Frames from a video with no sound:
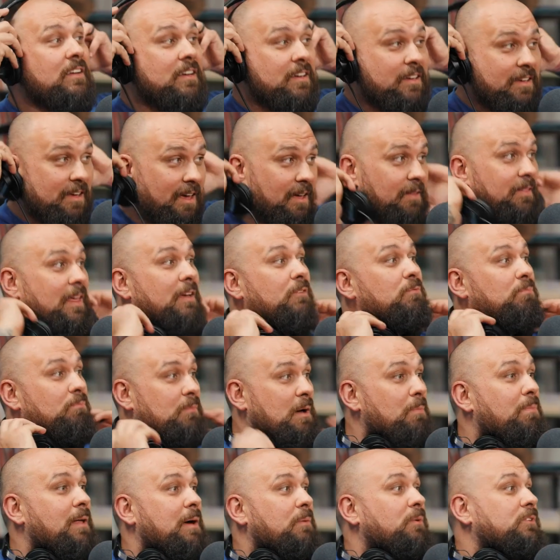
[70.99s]
Yeah, that was, my
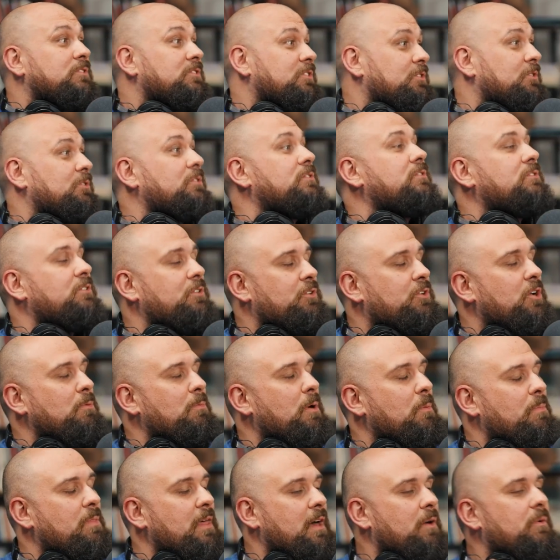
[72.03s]
plan was to come
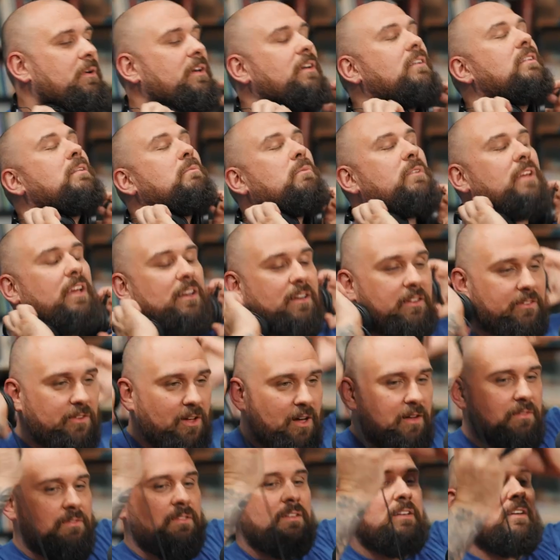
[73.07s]
up that way, take these
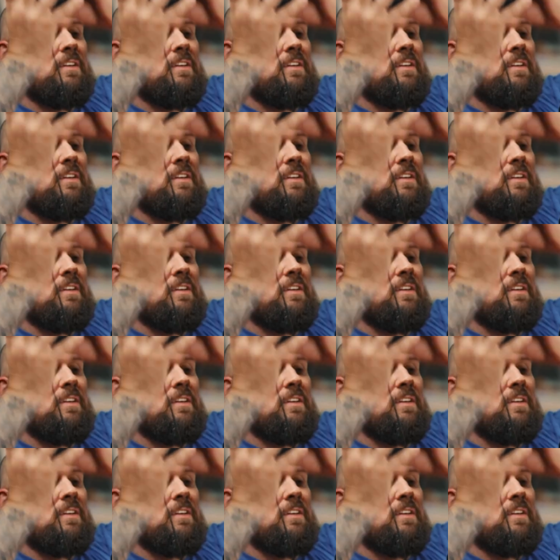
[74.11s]
off.